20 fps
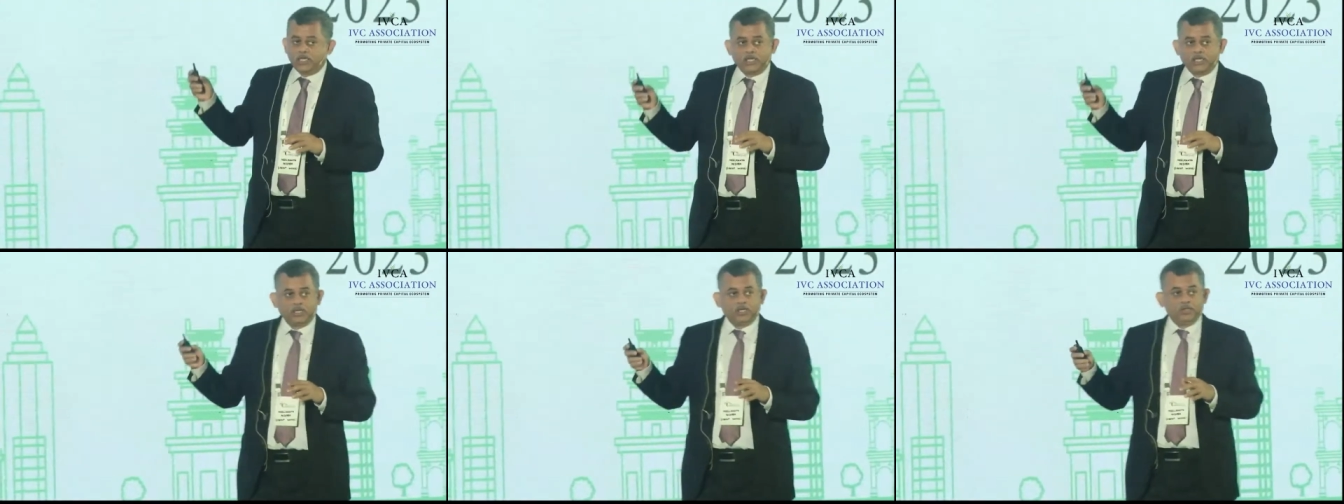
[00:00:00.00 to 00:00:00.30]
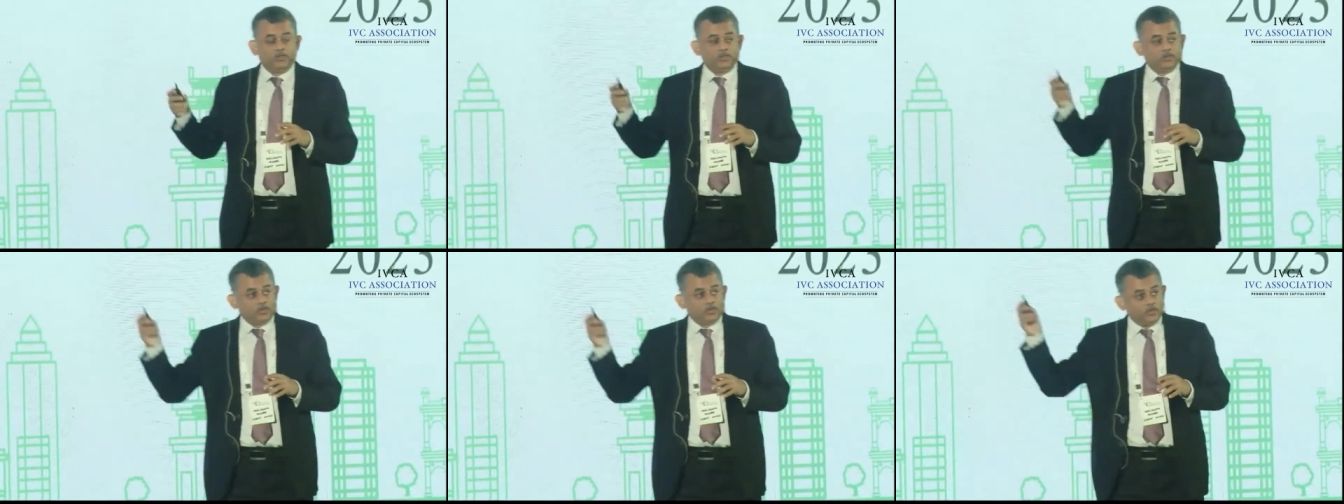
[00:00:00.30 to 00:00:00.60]

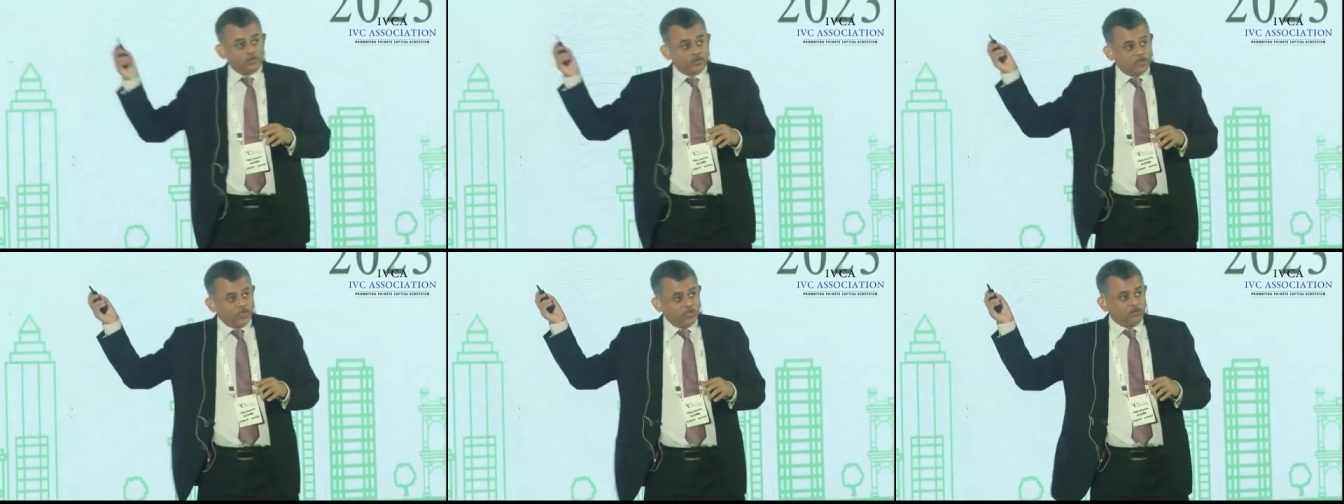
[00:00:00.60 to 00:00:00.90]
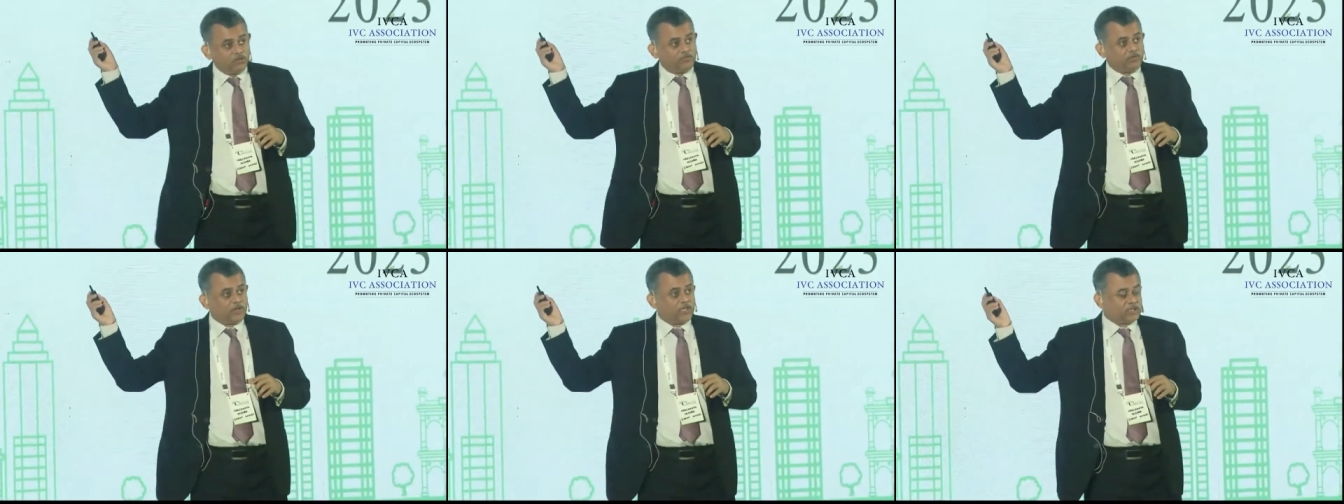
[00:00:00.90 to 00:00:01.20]
improvement in
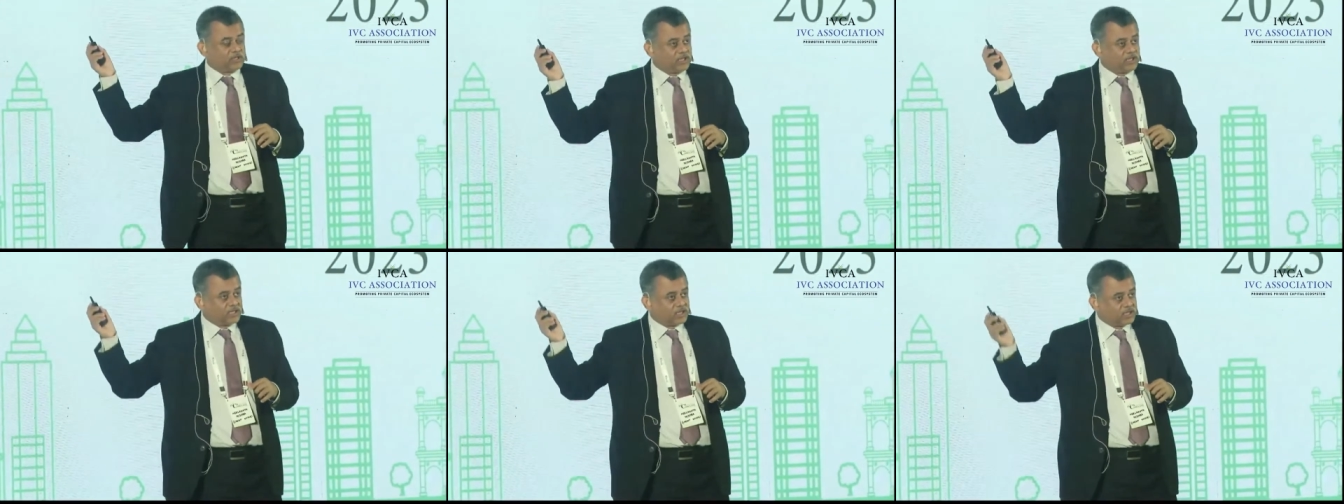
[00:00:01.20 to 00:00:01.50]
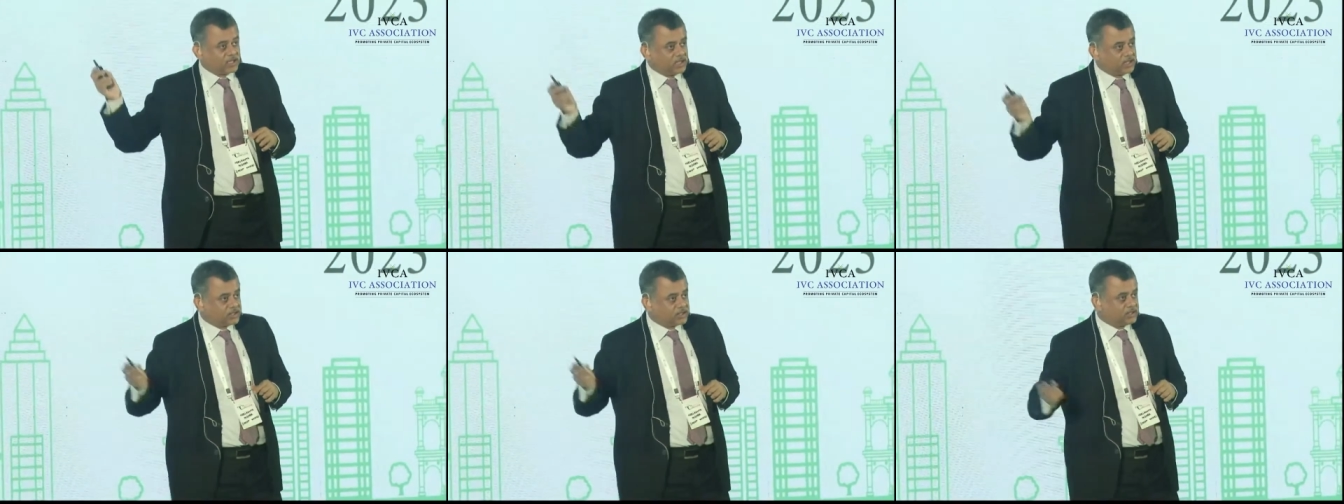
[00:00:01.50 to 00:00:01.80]
micro
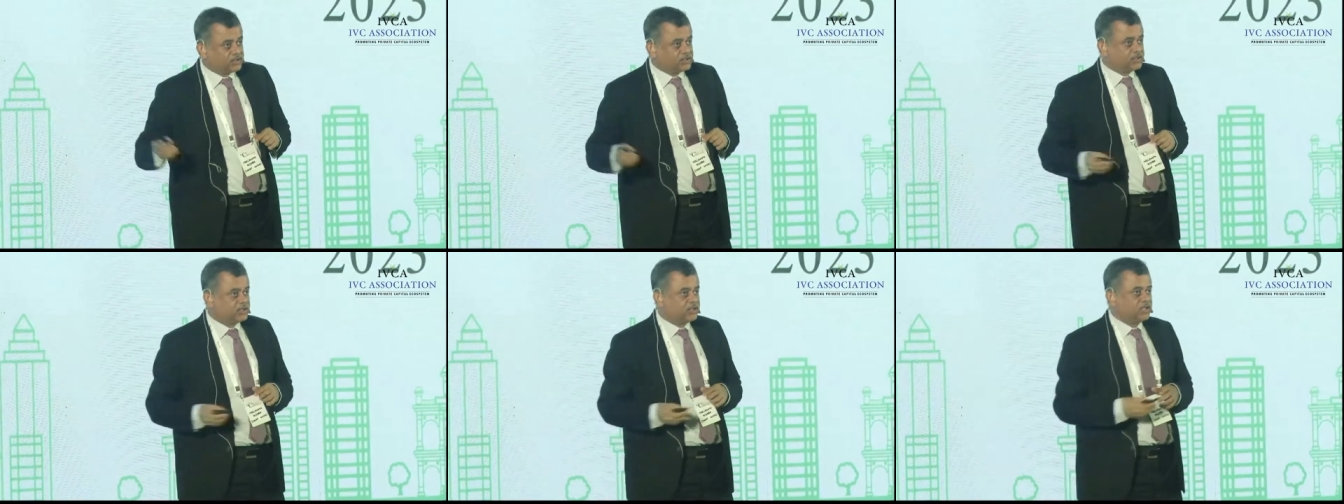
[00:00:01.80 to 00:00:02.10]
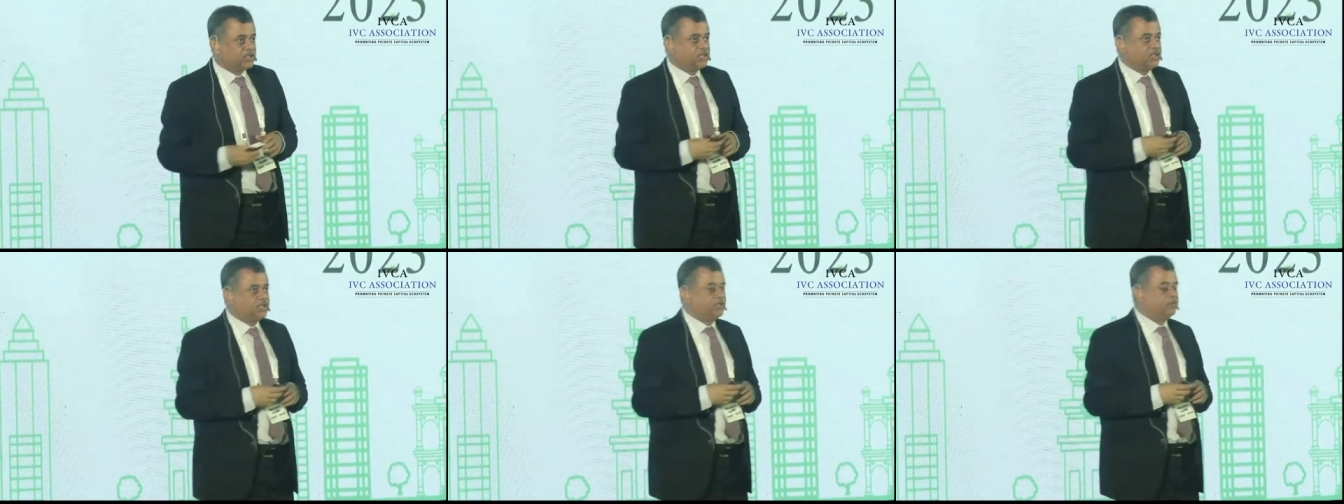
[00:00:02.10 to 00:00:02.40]
infrastructure.
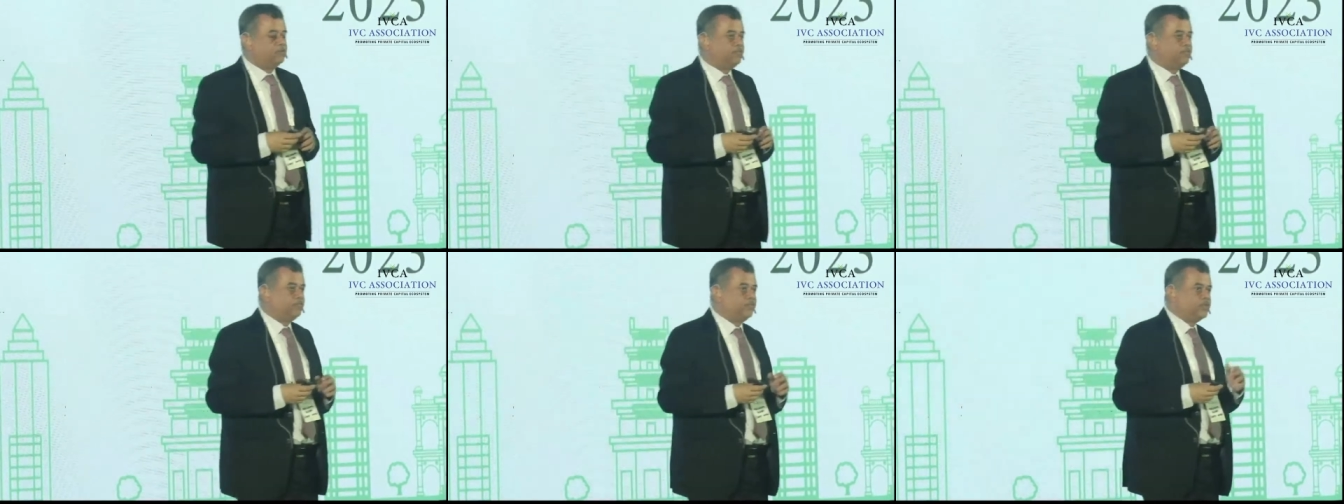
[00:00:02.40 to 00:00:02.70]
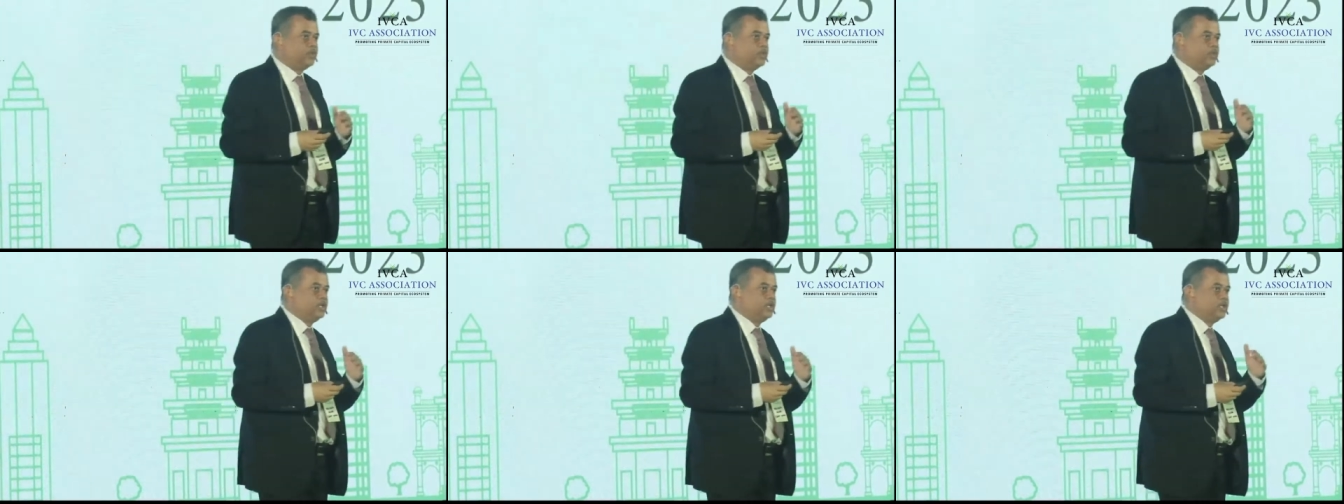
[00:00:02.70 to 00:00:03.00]

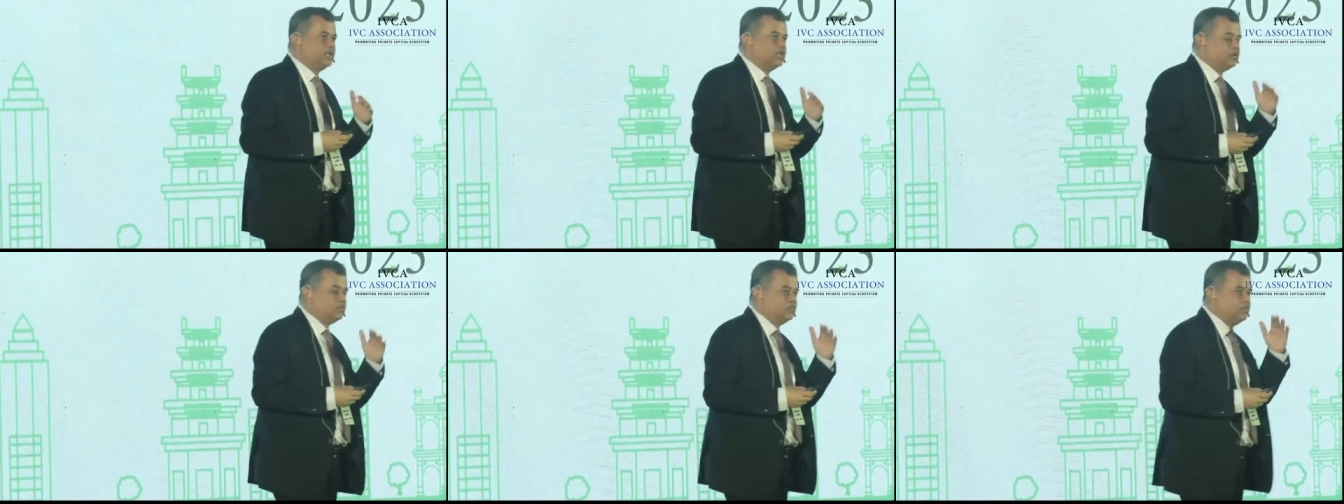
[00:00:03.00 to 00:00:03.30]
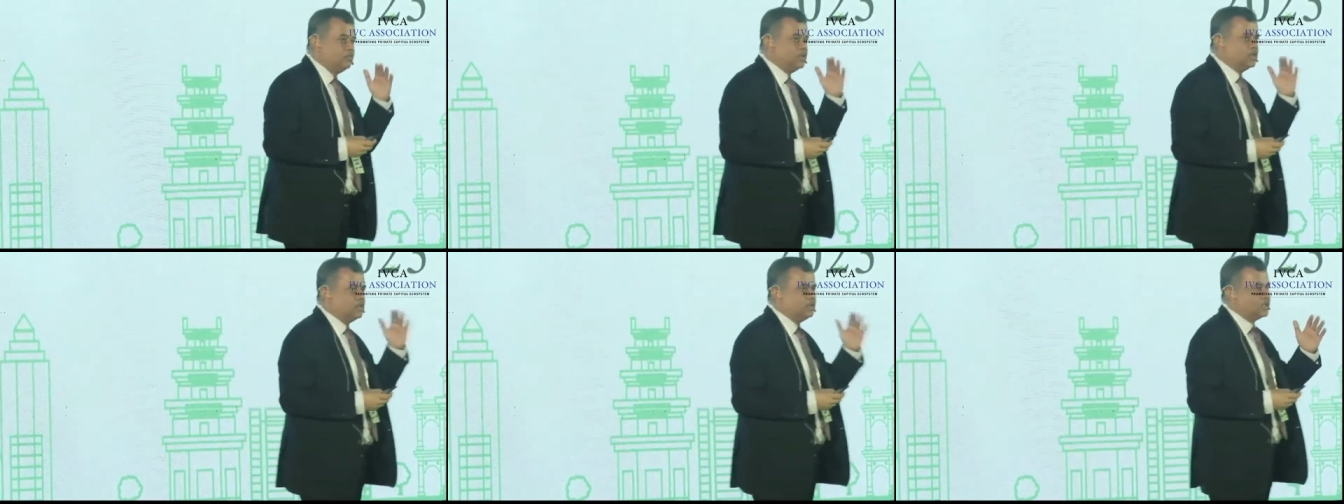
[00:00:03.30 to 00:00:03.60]
You also
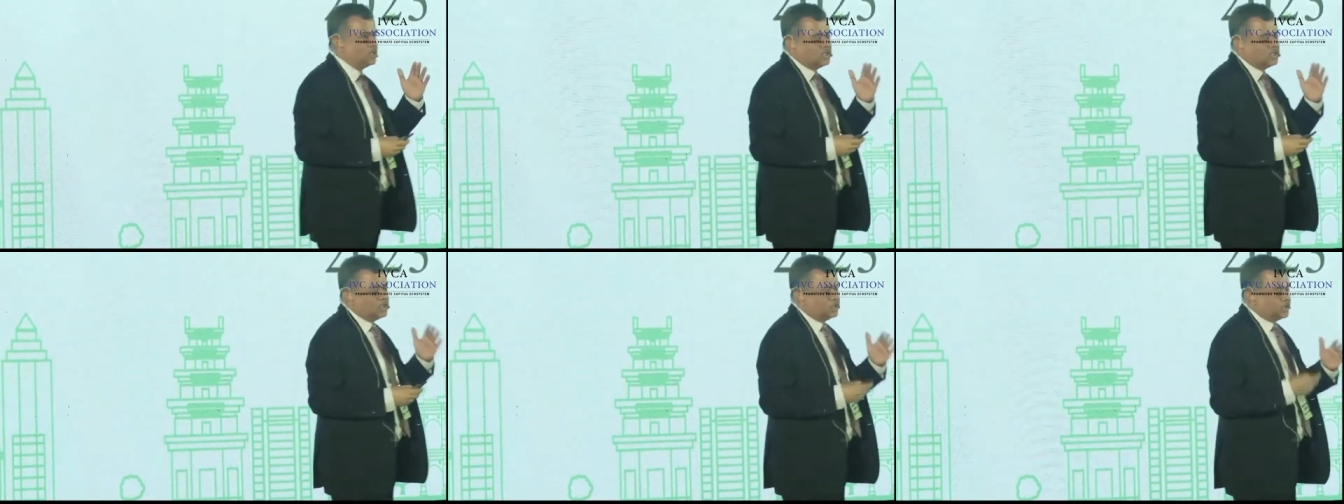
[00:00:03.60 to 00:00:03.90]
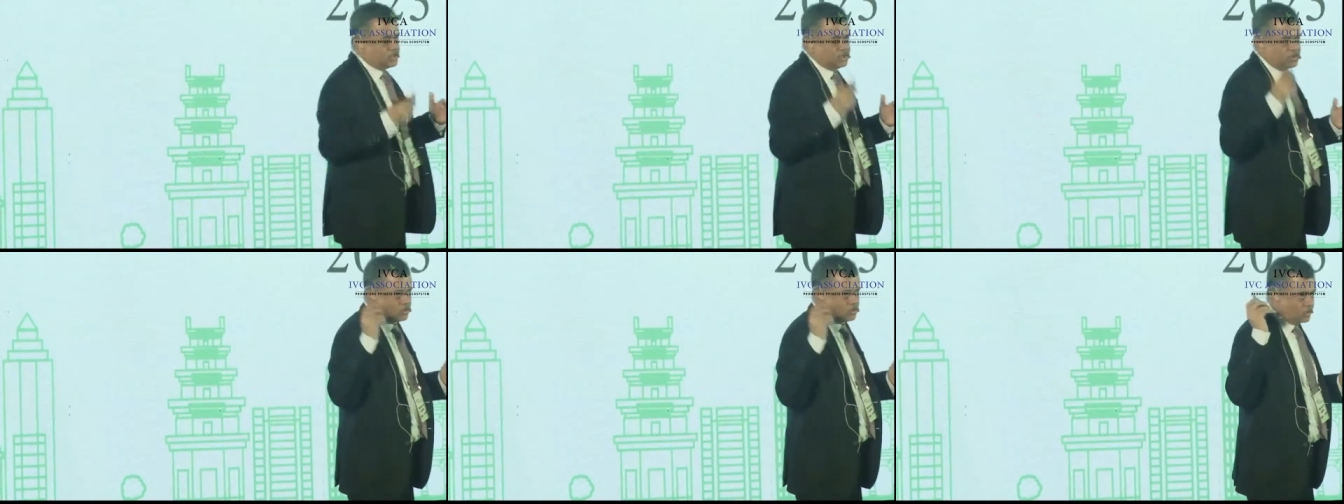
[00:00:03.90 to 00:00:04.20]
have
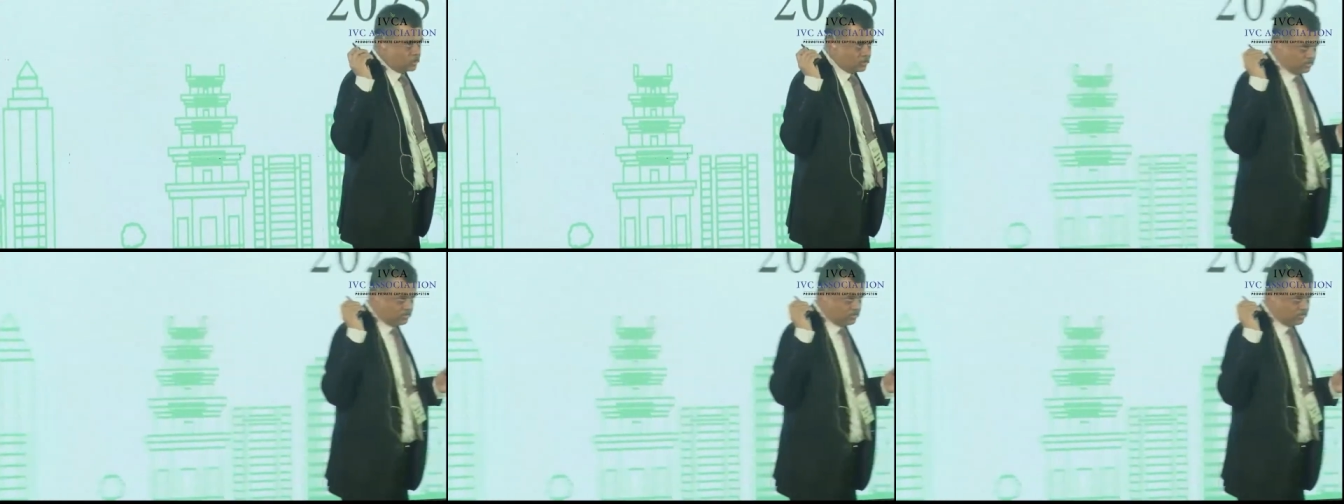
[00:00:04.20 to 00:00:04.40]
digitization.